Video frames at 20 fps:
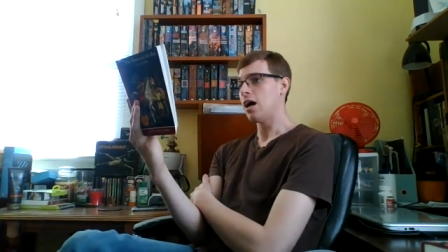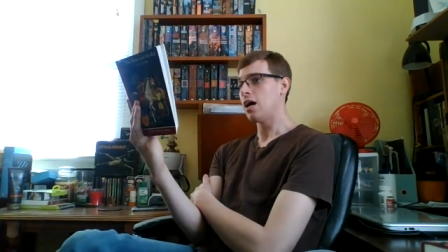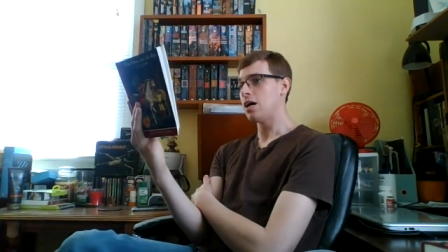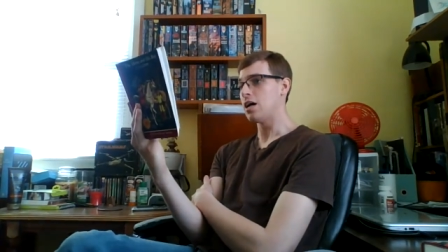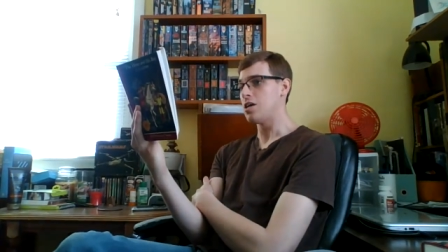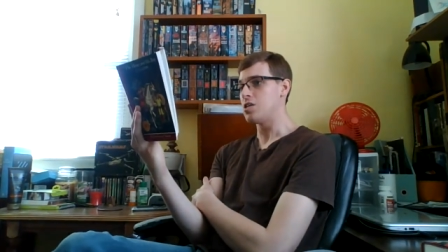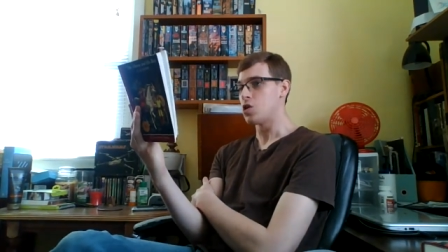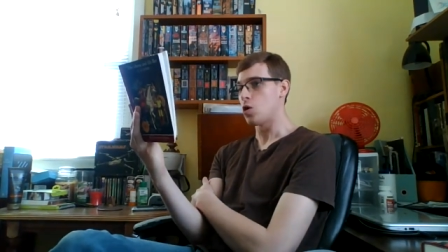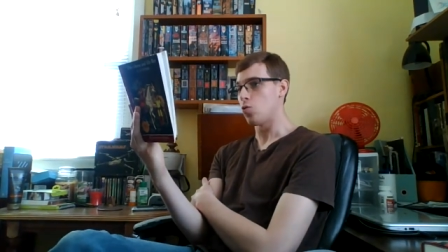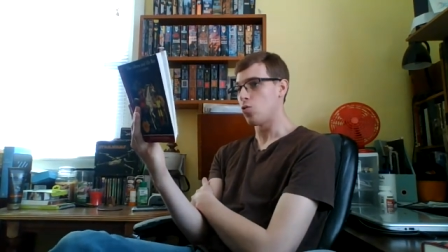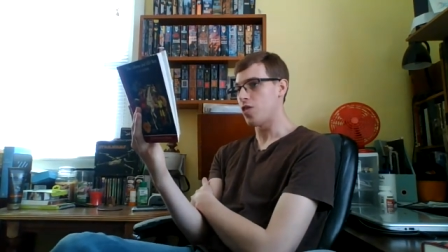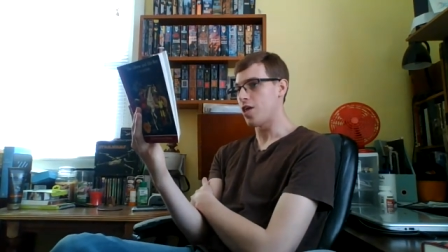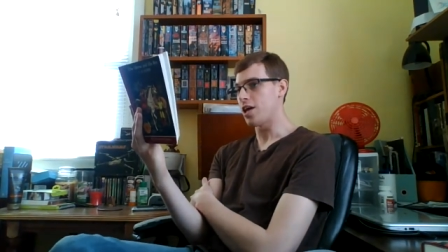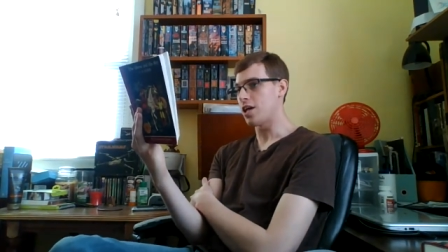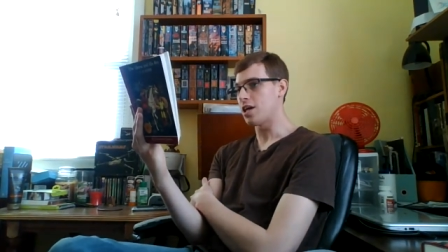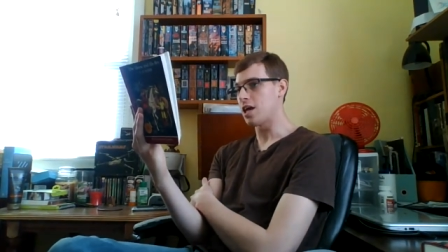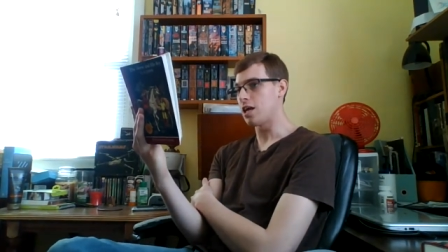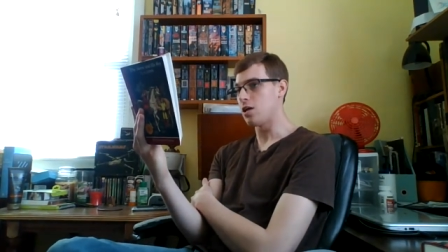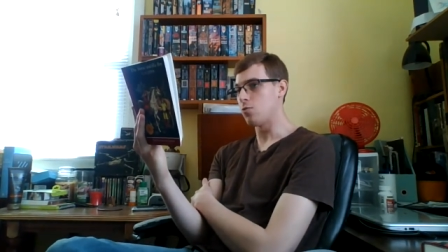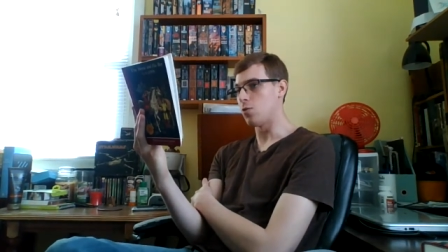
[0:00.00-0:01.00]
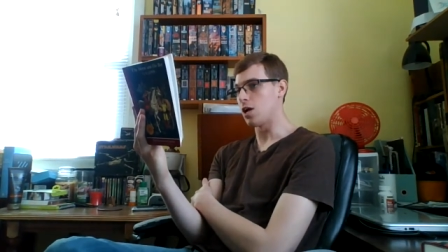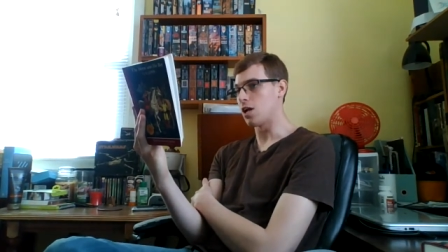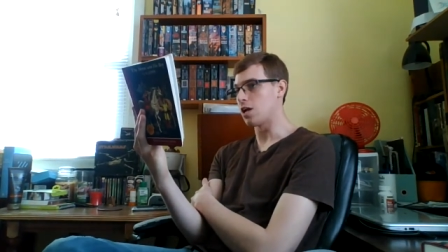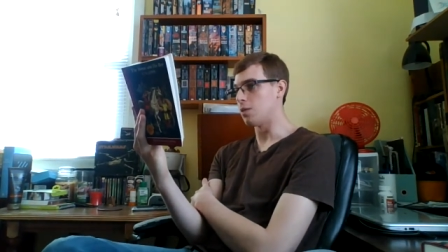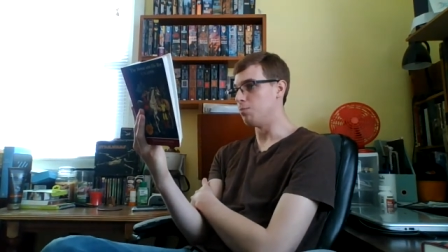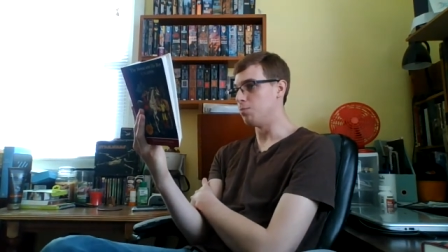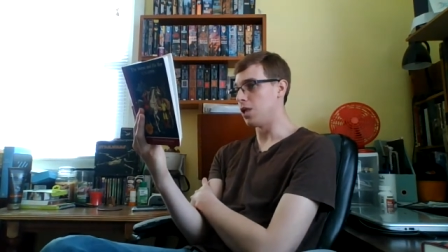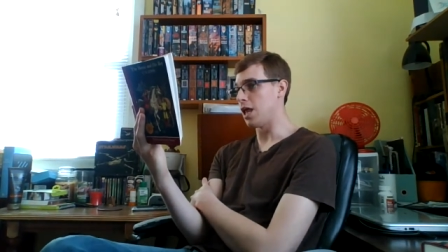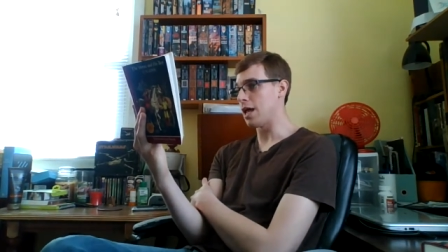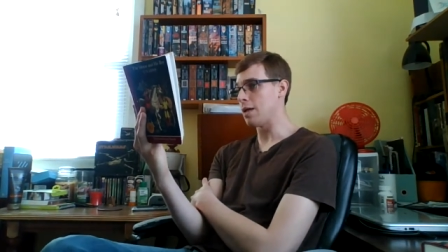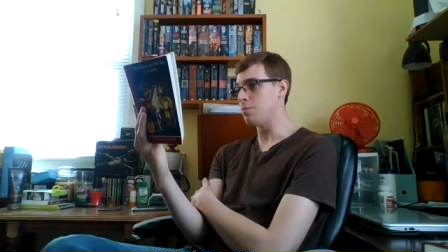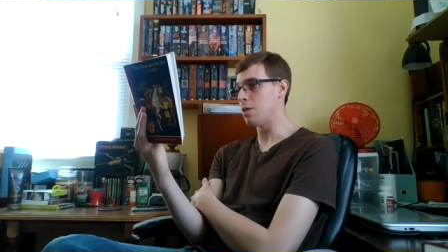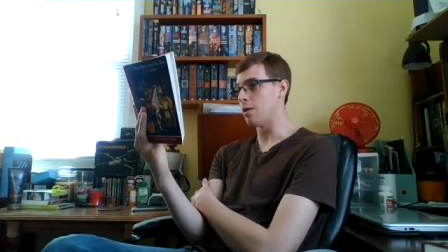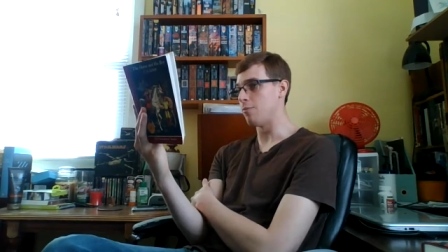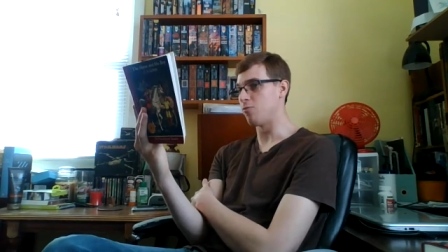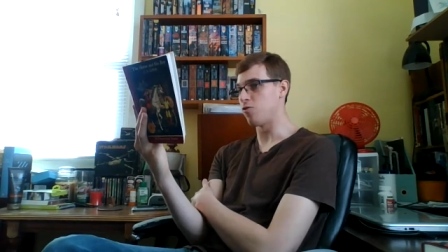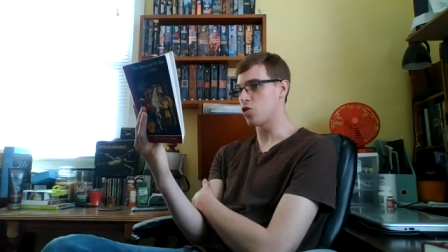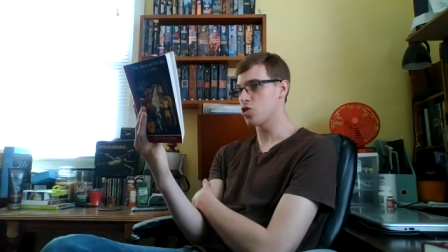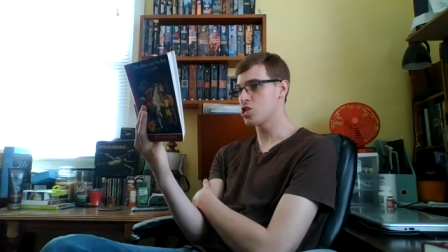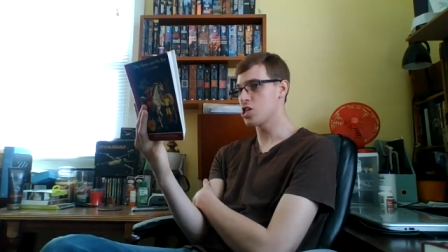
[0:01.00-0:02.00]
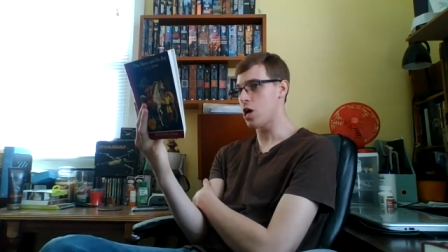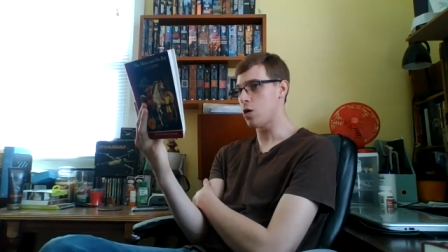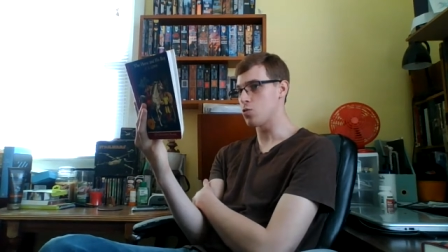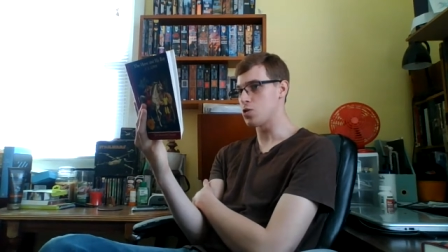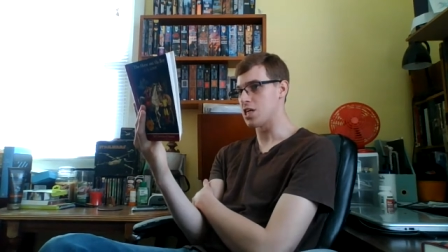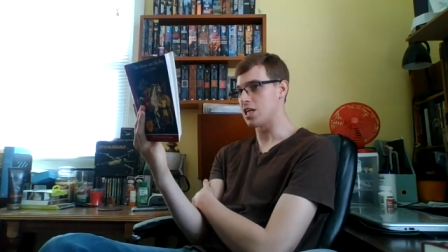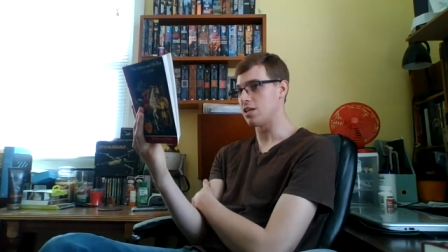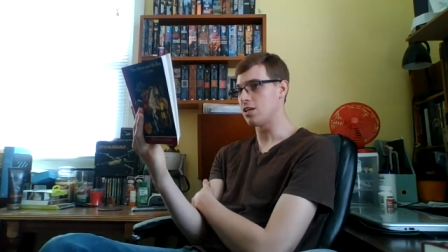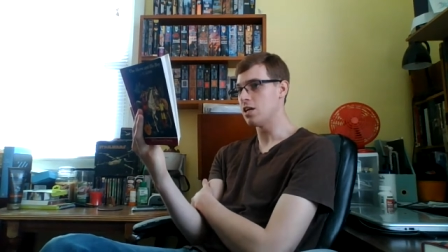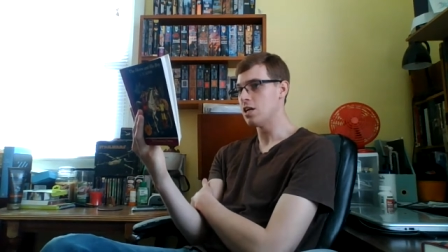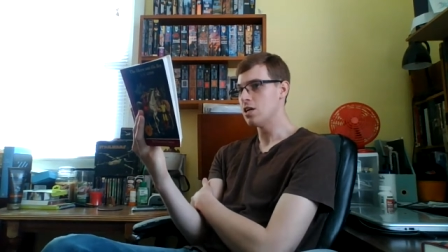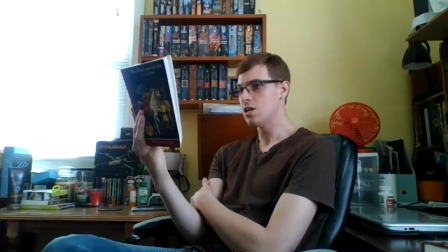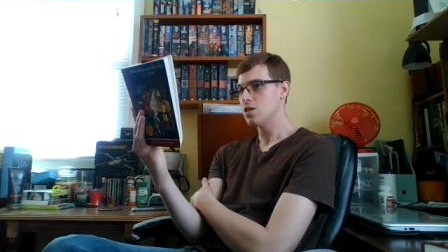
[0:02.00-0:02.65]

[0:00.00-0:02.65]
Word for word: I don't think anyone can blame him for shouting